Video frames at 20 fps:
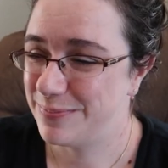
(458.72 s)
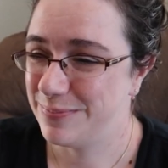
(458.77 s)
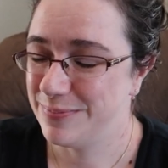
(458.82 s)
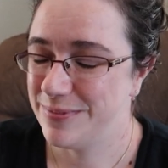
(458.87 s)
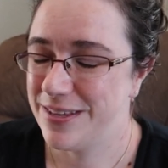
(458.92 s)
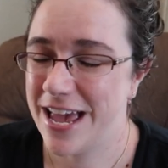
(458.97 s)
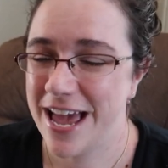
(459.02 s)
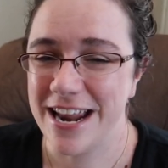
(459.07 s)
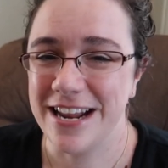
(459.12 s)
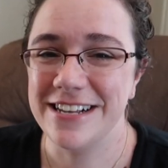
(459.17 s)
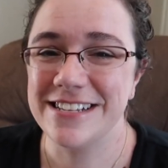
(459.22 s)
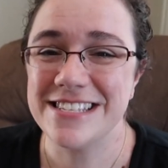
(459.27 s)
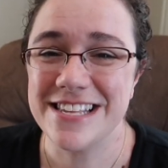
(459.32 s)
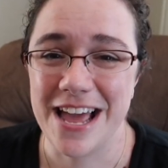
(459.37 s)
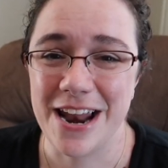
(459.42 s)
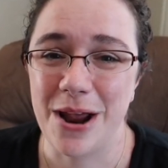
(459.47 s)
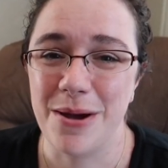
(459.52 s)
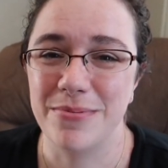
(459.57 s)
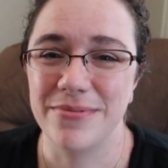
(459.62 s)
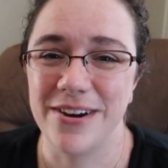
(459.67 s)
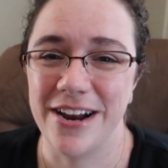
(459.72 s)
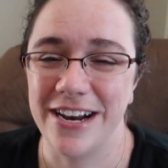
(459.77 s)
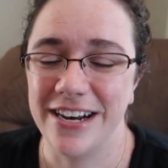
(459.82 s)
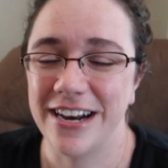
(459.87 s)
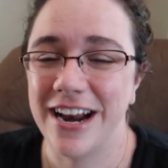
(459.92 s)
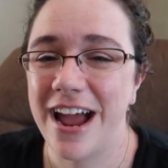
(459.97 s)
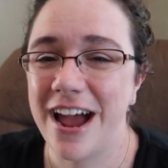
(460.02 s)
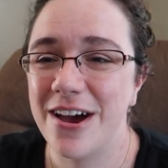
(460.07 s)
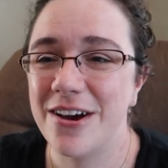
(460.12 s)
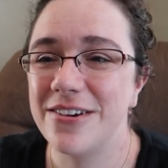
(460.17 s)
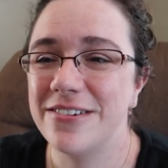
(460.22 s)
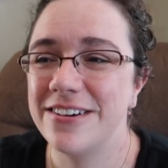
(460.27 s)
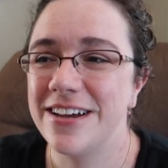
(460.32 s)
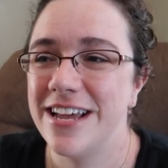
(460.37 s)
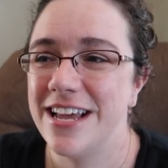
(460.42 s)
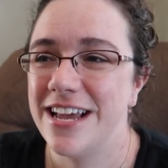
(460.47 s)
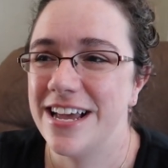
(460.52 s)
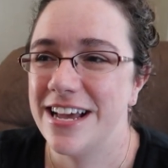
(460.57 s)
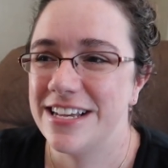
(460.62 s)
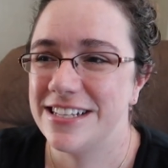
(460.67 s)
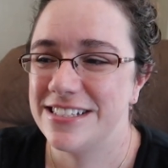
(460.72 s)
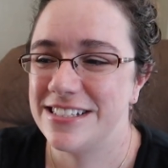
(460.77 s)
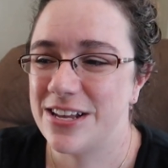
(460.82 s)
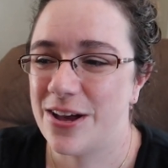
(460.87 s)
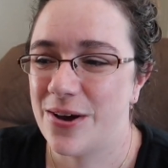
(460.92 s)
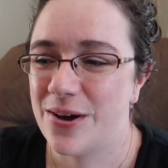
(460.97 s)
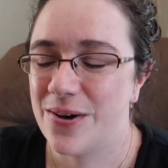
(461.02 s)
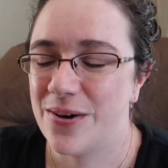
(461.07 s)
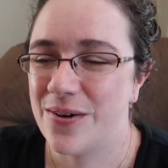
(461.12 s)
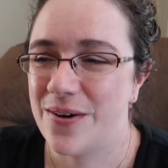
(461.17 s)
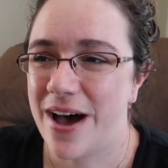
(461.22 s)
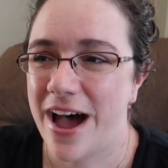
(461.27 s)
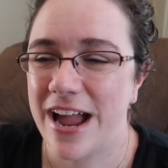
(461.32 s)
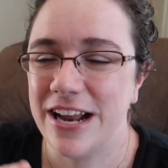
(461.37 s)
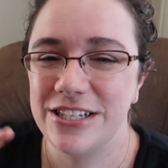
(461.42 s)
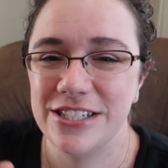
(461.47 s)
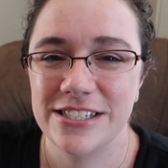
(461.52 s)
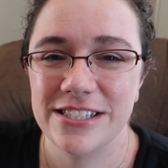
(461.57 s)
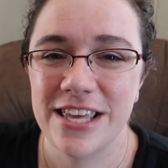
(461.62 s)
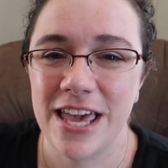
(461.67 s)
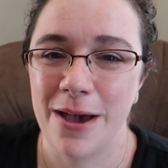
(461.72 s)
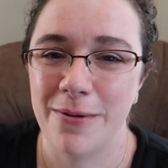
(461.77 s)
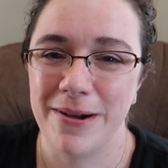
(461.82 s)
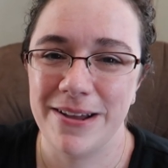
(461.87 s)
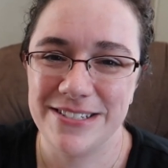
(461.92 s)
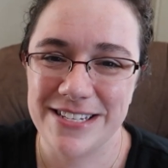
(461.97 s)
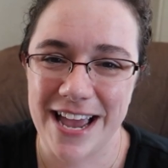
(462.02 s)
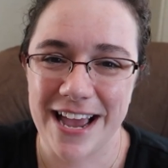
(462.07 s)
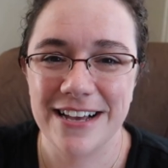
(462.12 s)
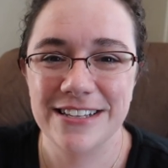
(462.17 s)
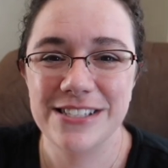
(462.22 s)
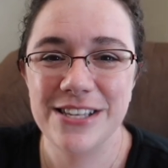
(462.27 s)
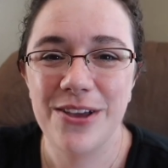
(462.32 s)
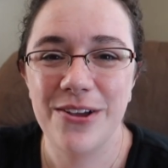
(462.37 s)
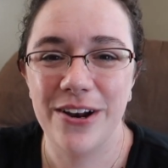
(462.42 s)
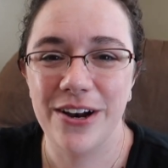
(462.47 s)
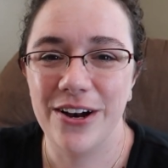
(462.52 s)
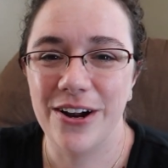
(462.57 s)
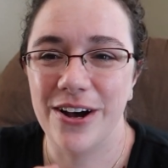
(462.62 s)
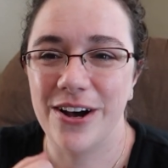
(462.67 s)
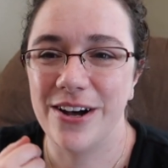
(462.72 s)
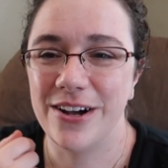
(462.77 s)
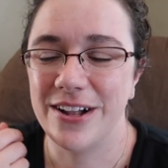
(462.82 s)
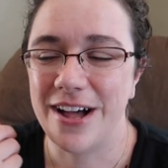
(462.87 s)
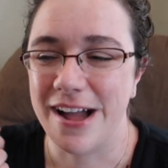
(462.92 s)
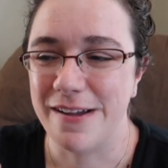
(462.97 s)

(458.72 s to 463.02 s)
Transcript: I'm getting set up right now, so I just can't wait to execute it all.